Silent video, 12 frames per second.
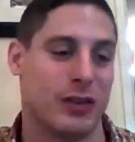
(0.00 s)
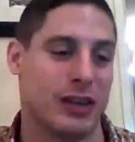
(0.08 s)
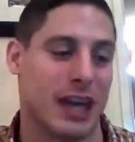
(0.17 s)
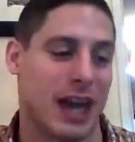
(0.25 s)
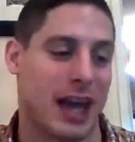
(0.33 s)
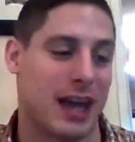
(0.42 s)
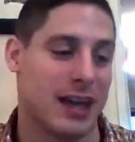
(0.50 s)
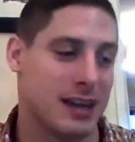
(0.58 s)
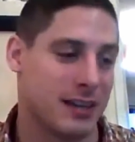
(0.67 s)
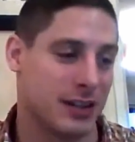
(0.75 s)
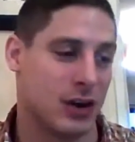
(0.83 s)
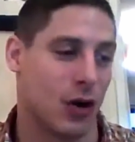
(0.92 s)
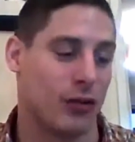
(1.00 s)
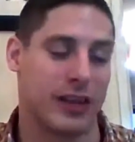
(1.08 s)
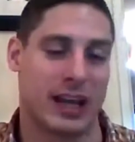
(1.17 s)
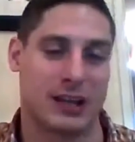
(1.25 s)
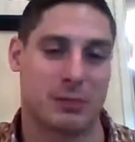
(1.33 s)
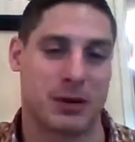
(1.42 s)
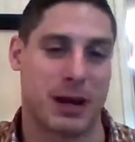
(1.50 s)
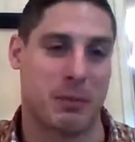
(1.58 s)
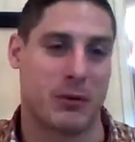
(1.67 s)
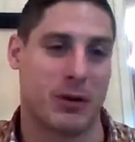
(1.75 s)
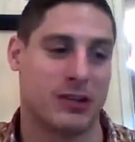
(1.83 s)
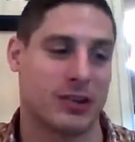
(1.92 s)
the contest
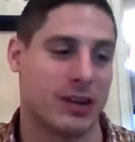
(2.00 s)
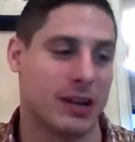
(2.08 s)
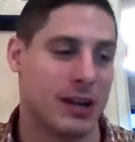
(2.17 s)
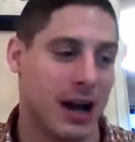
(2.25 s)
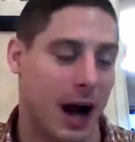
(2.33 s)
preparation.